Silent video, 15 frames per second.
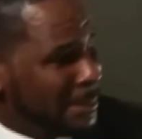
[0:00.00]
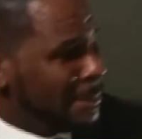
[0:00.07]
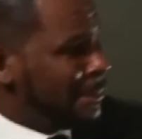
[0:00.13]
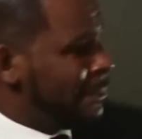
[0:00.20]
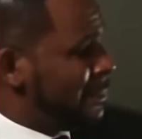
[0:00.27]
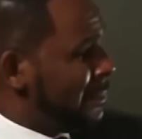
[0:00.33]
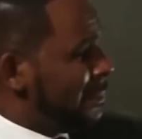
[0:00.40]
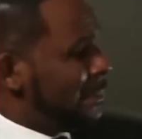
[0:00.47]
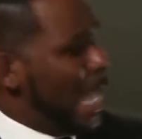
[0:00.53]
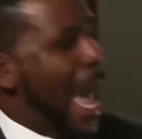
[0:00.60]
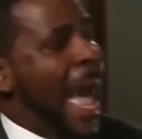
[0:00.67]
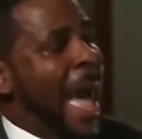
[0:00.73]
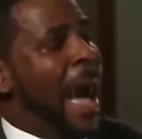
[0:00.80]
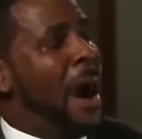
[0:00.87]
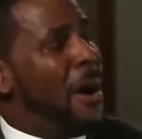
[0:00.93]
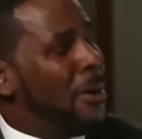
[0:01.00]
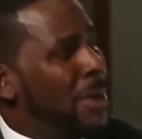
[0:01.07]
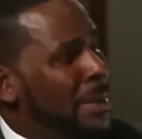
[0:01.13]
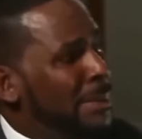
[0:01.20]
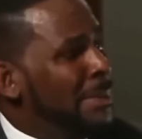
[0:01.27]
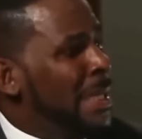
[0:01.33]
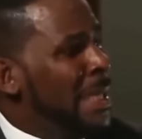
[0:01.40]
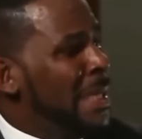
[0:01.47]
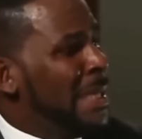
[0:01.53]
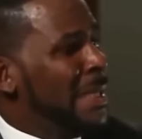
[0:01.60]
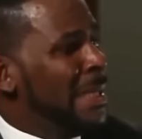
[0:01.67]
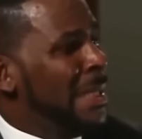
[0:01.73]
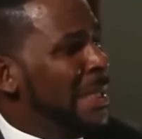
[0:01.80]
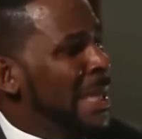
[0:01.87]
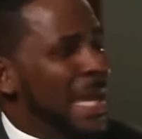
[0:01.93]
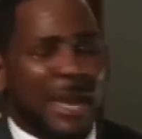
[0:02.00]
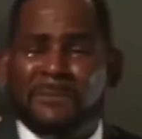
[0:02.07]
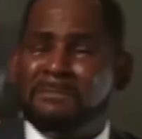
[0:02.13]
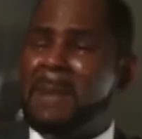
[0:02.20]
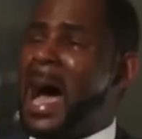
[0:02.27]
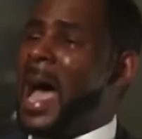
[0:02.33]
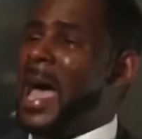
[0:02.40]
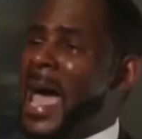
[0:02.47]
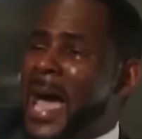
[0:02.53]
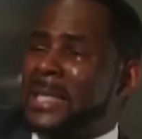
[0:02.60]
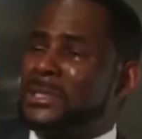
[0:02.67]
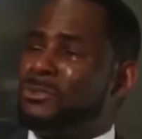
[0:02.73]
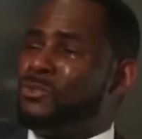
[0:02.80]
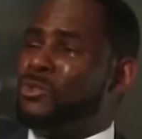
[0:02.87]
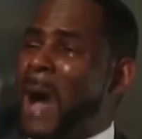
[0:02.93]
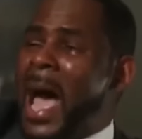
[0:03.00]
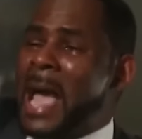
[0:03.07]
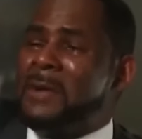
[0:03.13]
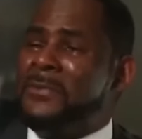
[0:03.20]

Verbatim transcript: Diddy has been one of Jay Z's main competitors in the music and